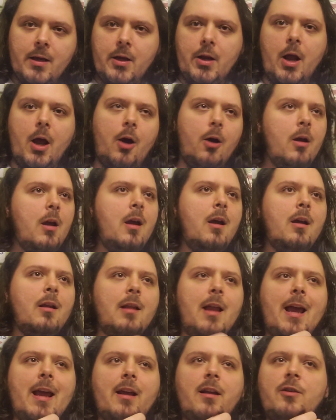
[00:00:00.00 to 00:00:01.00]

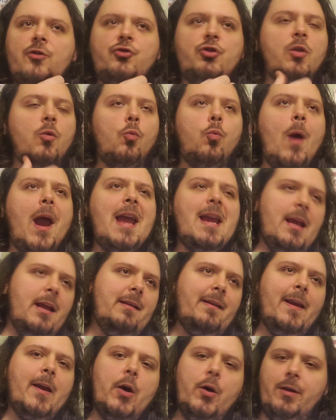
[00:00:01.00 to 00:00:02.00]
Wait
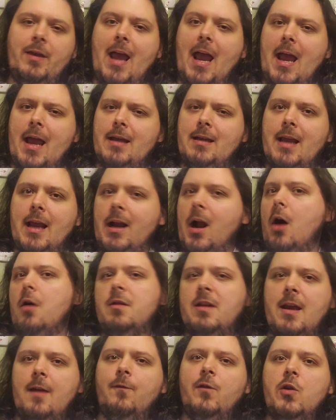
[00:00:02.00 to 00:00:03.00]
until then and I'll
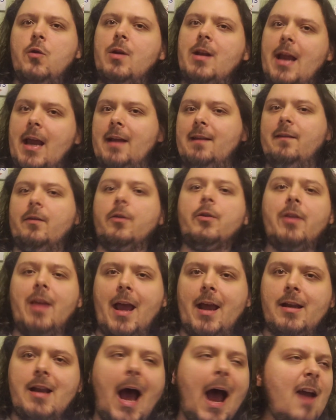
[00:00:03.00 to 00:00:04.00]
give you an answer
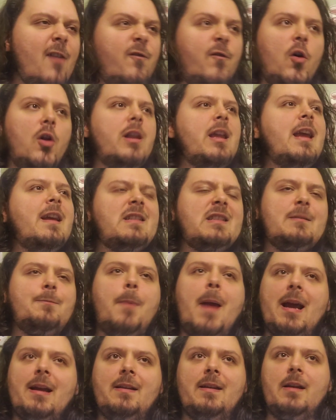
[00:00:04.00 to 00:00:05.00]
then. I fully
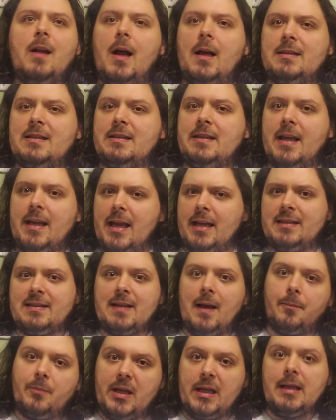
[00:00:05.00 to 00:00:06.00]
expected us to get
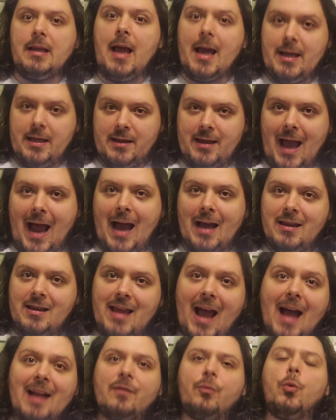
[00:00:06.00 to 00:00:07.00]
something like that.
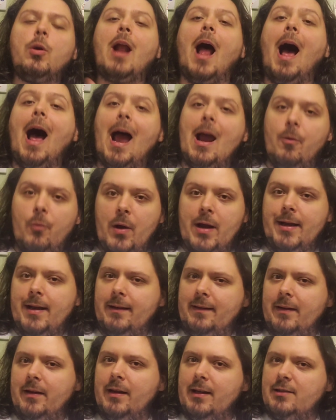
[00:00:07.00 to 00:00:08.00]
That's what I went
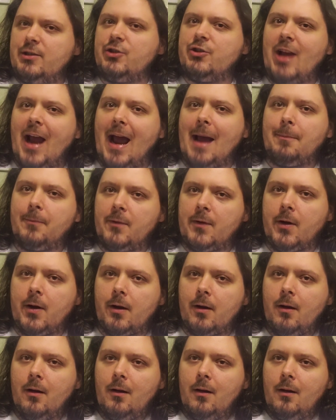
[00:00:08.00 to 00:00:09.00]
into this
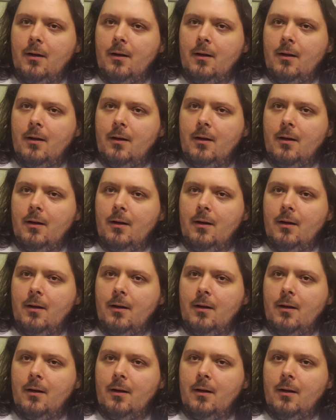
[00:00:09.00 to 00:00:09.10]
chapter